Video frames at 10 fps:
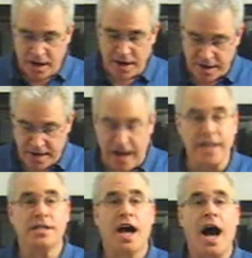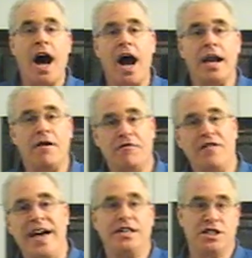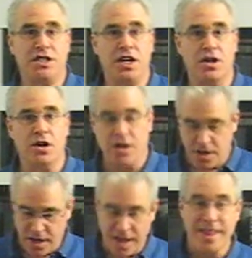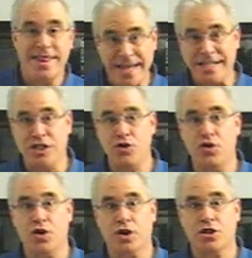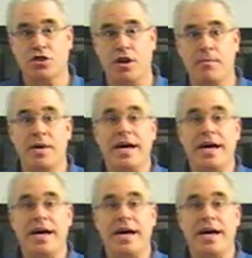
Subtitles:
Nice, hot, fast sear. This New York strip